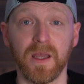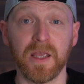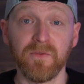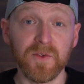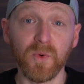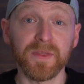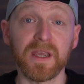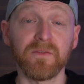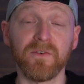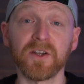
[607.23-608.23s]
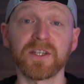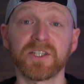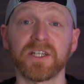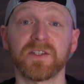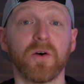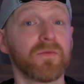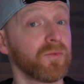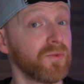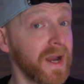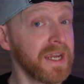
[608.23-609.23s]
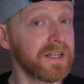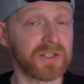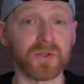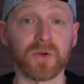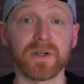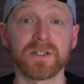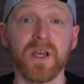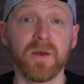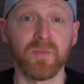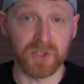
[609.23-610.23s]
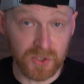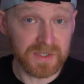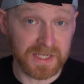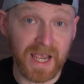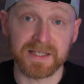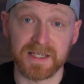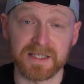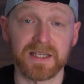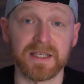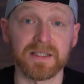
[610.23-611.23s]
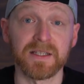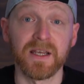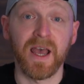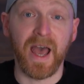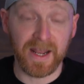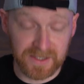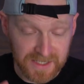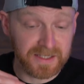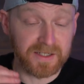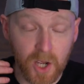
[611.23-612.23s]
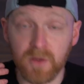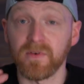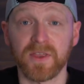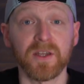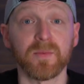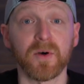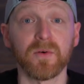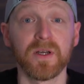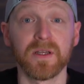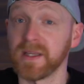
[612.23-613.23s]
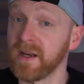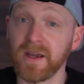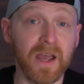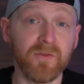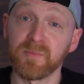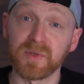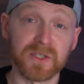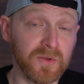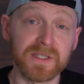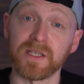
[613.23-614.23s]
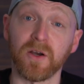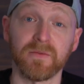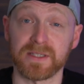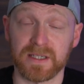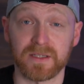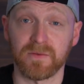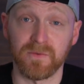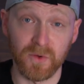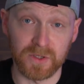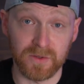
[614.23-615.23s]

If you want the advantages of RAID storage, but using SSDs and connected over Thunderbolt, then I have a beauty of a disk for